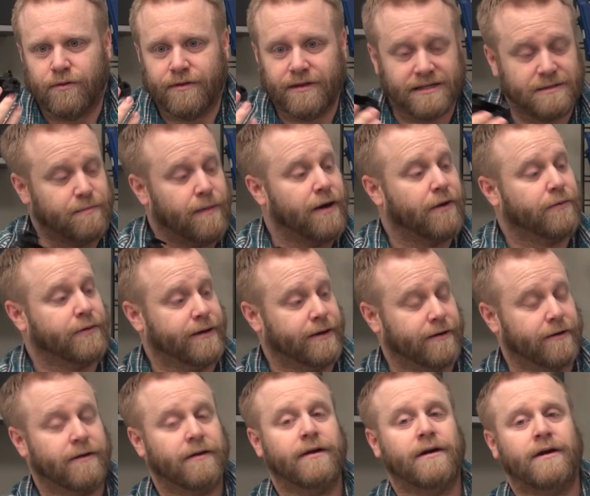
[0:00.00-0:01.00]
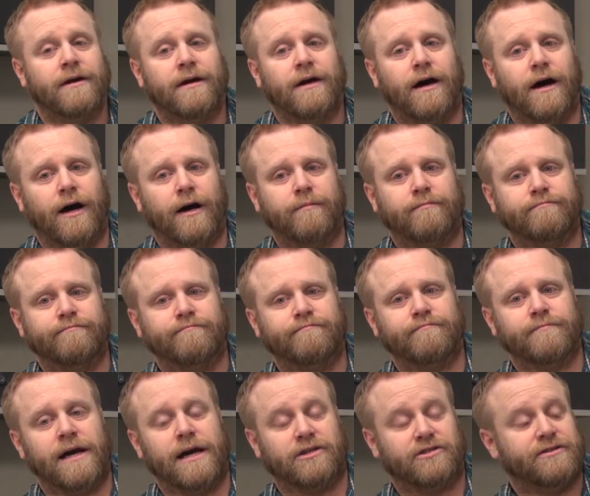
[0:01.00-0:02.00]
this model here
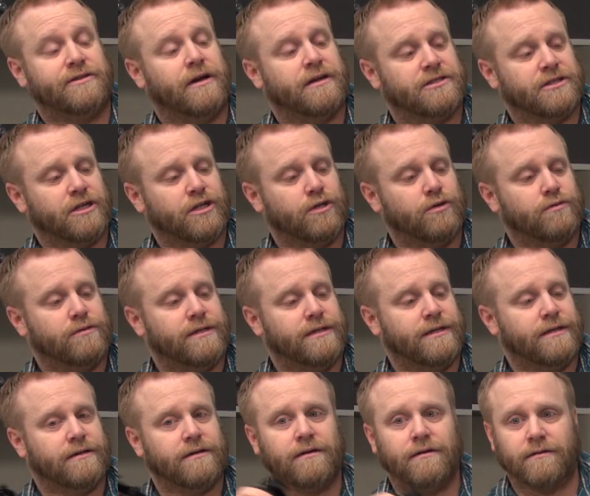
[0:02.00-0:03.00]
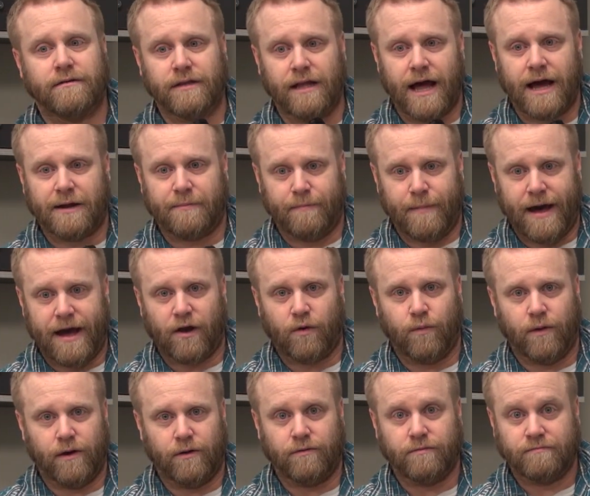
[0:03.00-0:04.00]
actually does include the Glock
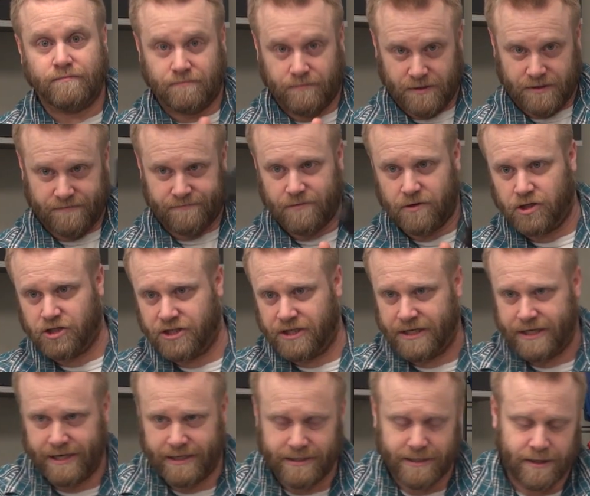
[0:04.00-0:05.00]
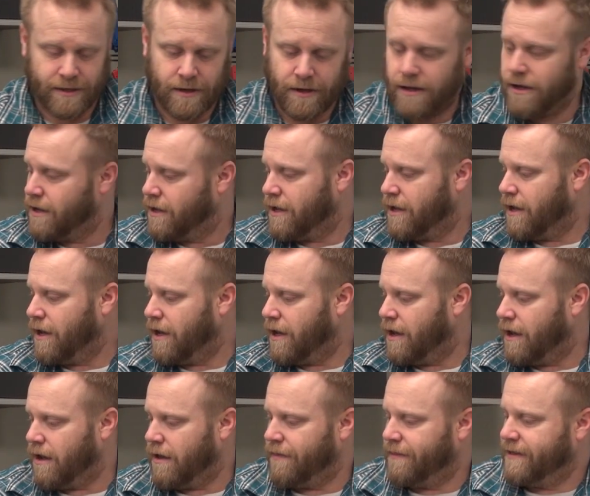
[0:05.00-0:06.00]
magwell conversion kit.
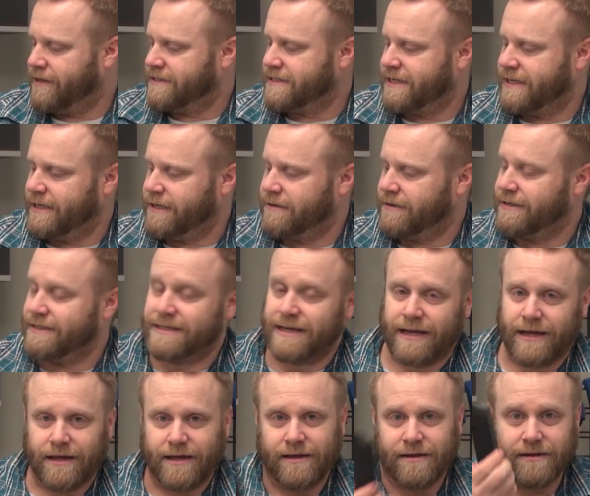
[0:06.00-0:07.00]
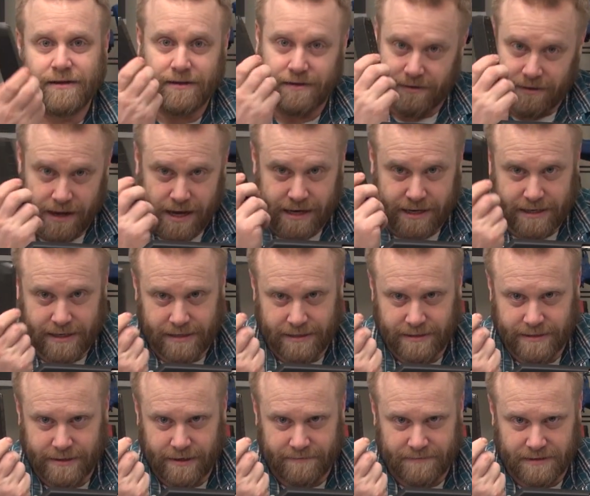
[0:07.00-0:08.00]
And this here is a Glock
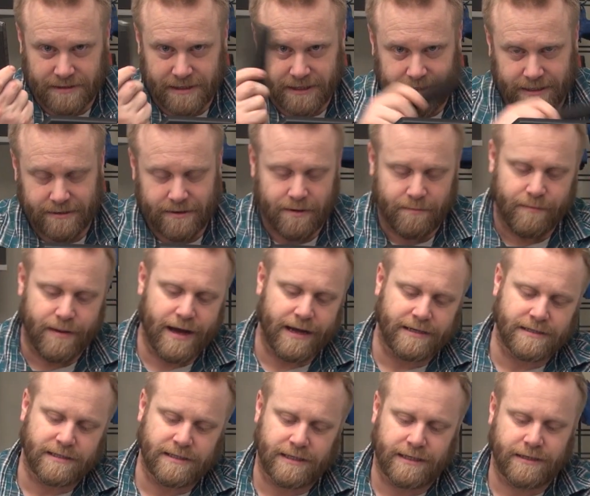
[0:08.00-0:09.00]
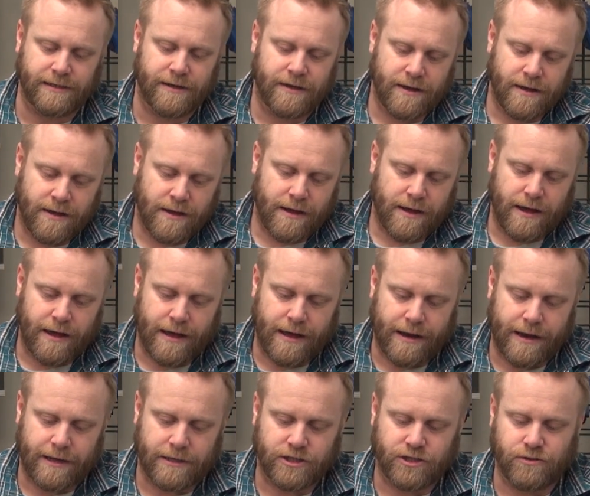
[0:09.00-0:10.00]
17 magazine,
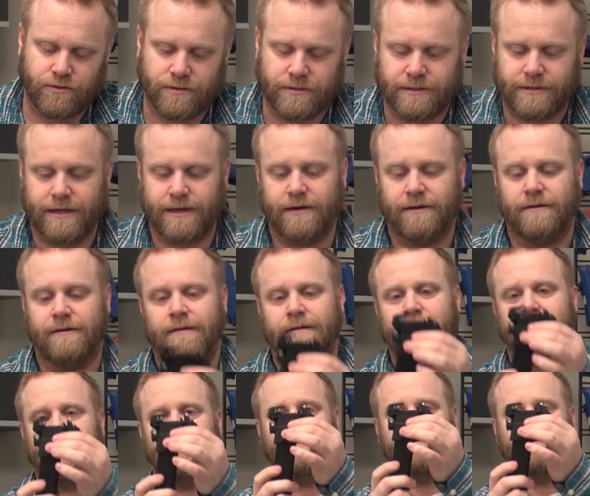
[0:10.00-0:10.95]
and as you can tell,